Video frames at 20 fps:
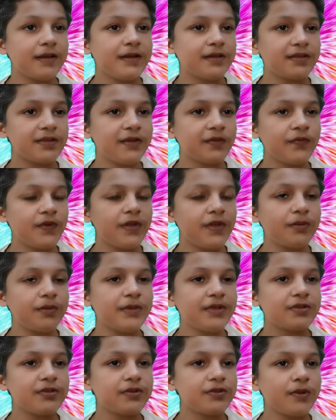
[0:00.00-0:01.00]
So the film
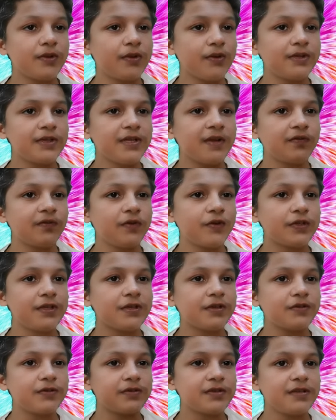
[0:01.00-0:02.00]
is so
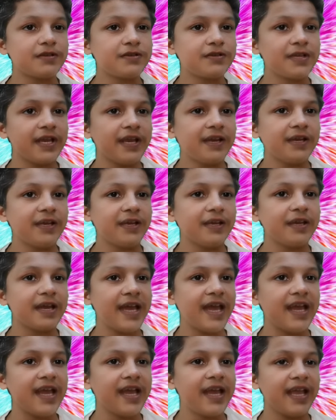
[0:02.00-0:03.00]
devoted to sustaining a
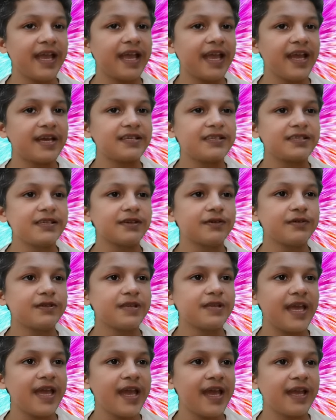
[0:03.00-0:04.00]

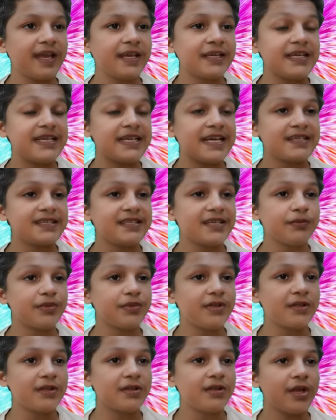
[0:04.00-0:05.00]
continual high
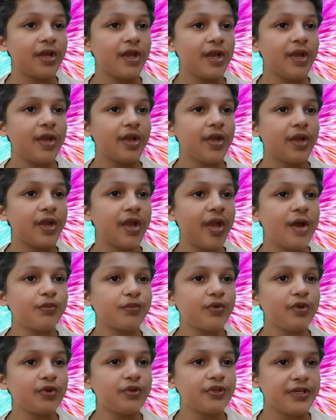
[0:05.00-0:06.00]
decibel
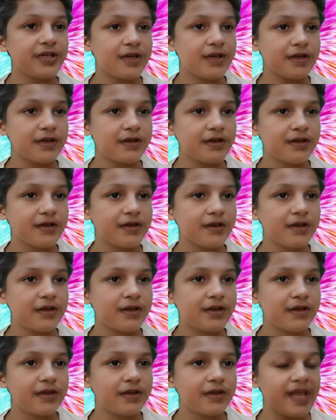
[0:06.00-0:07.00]
commotion
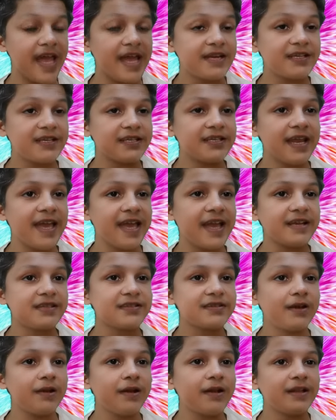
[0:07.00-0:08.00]
that it
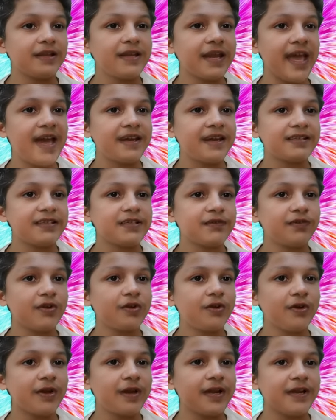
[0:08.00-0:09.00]
lacks all narrative
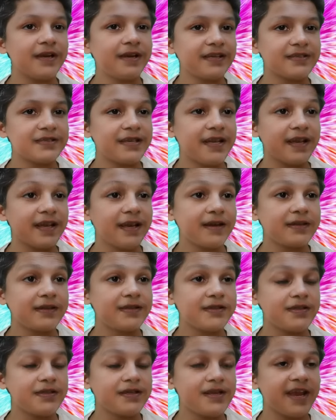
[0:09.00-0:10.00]
coherence in
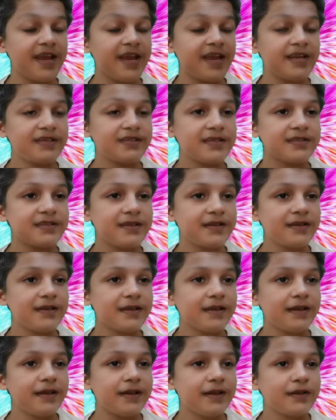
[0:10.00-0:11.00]
its cases.
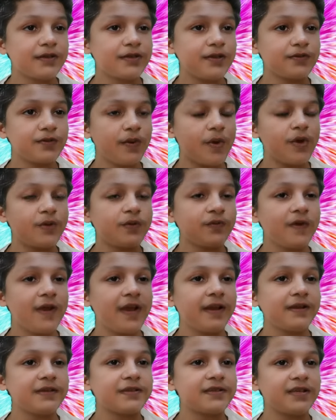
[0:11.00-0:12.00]
So sword
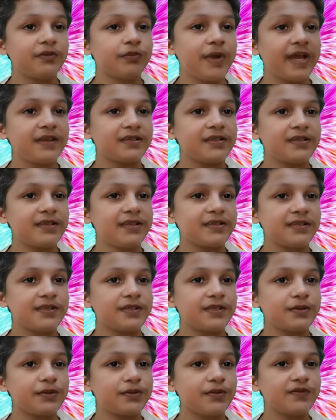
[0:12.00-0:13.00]
fights and battles are
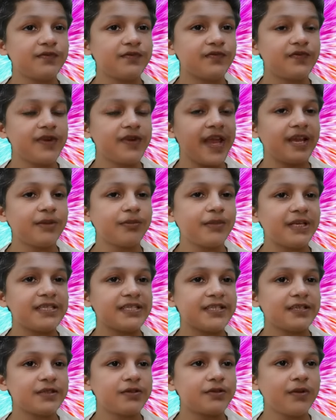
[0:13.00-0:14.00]
too
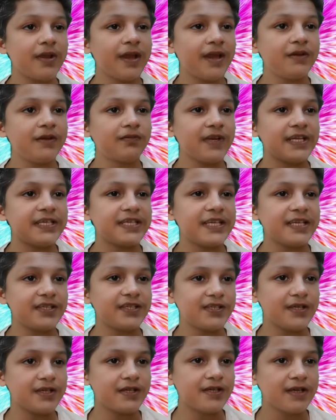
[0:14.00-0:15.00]
fragmented to convey
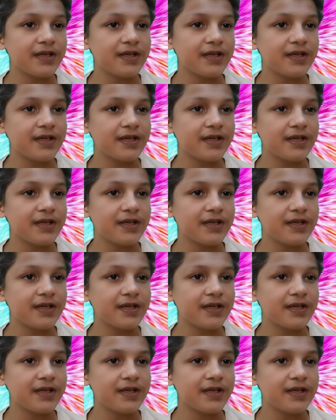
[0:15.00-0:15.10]
tension.